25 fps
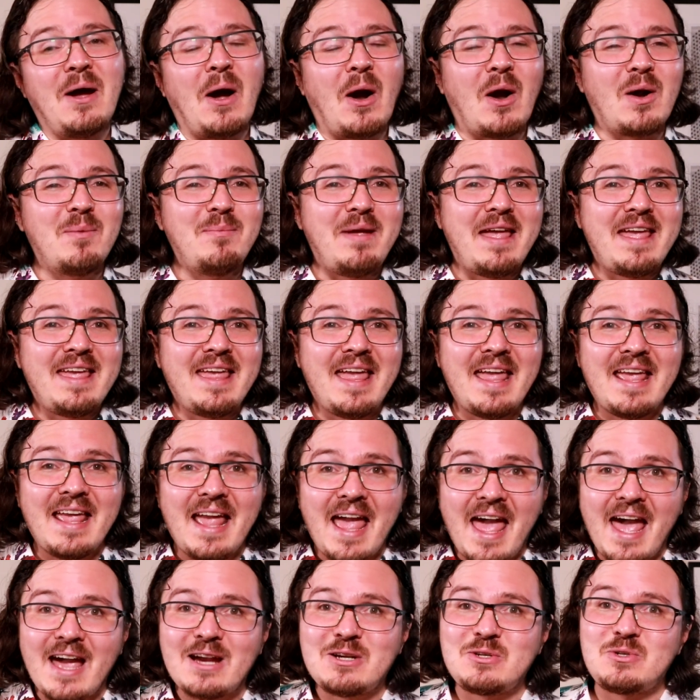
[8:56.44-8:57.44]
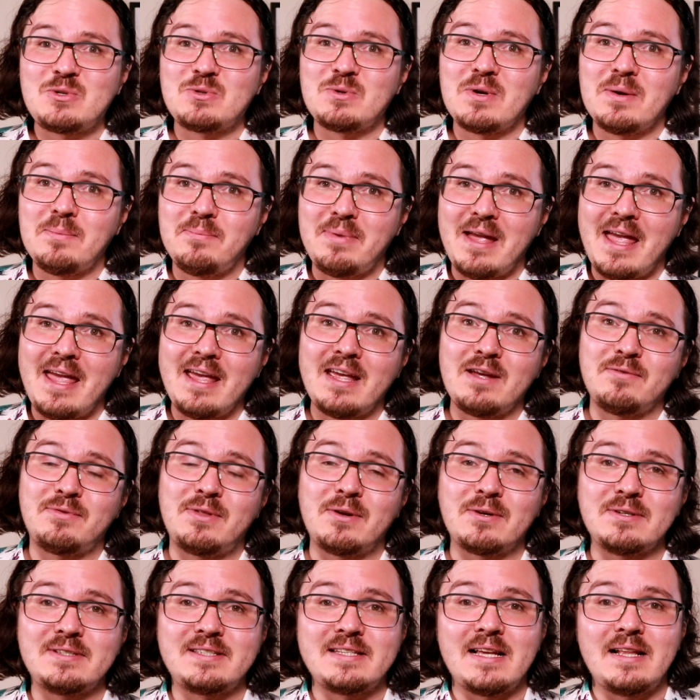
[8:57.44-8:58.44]
are making extra bank if
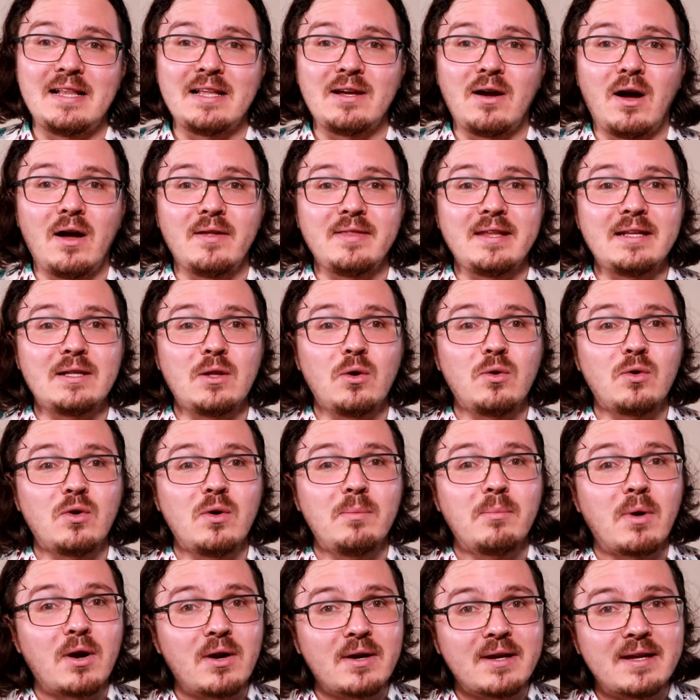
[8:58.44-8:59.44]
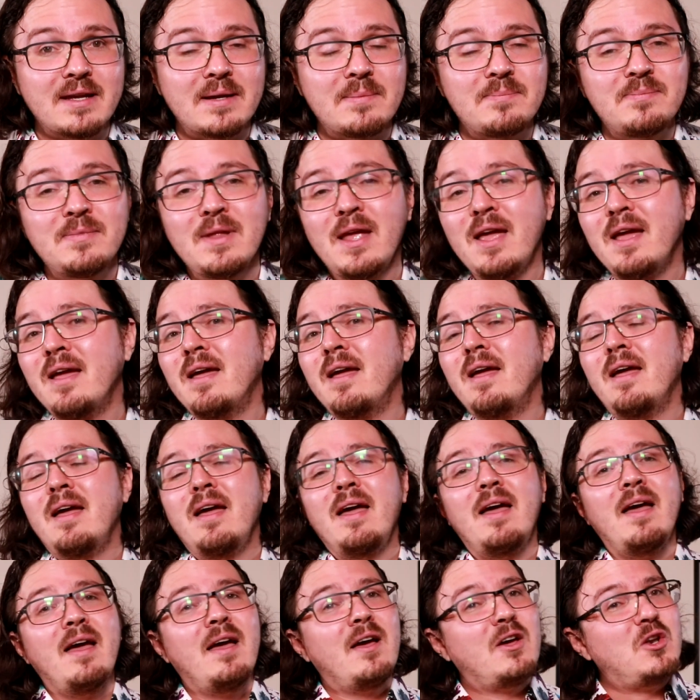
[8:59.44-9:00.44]
they're selling on the local market.
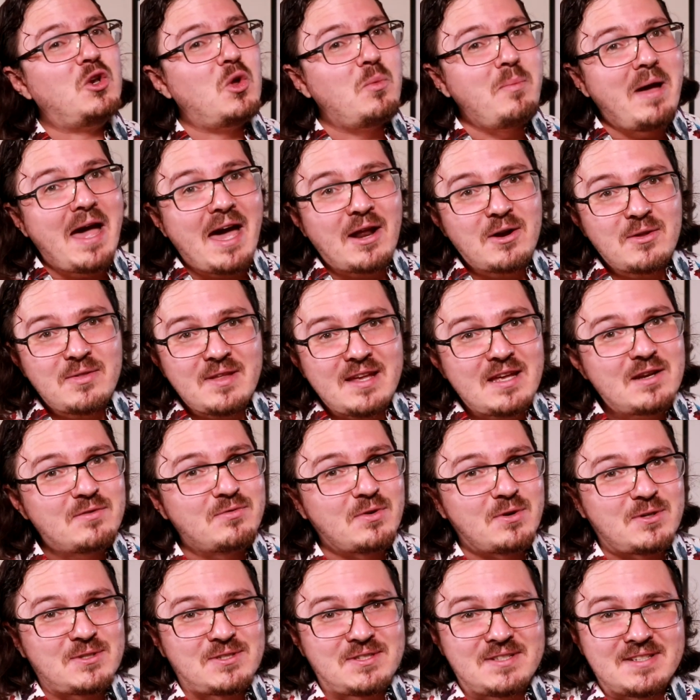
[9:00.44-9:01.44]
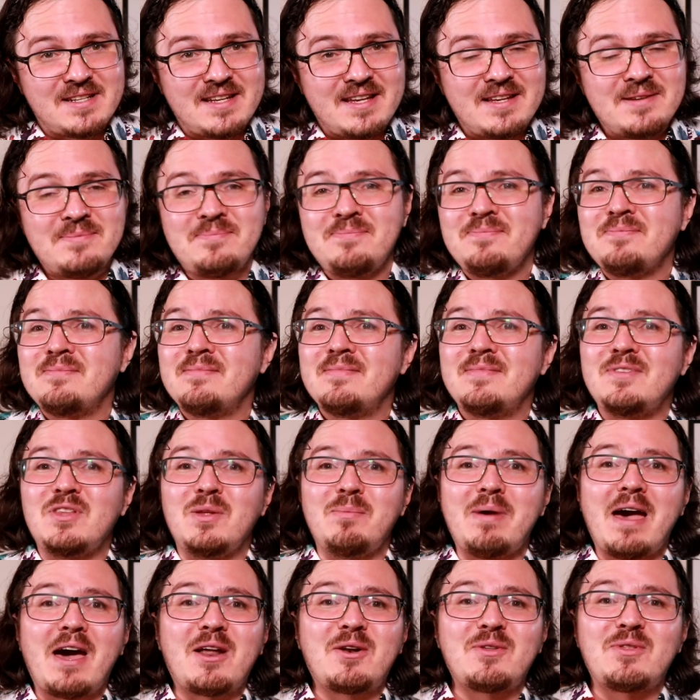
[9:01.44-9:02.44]
No matter the adversity,
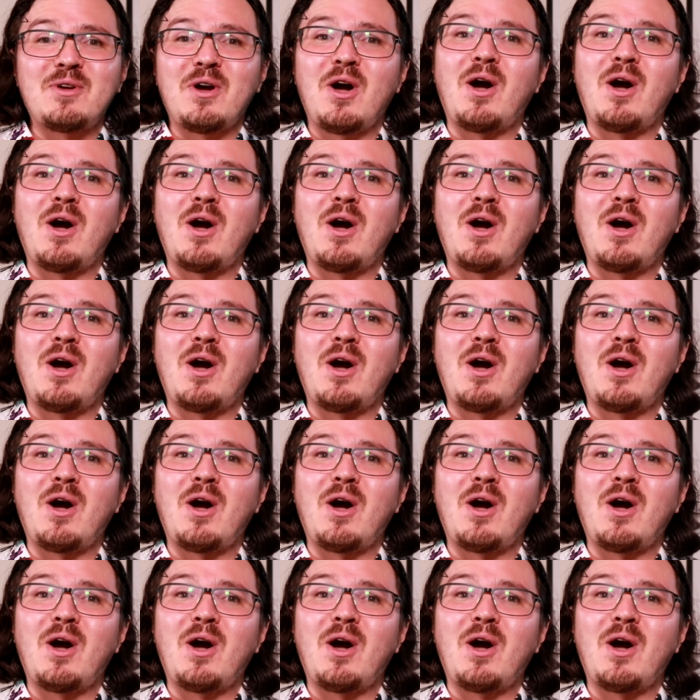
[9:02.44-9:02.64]
no matter the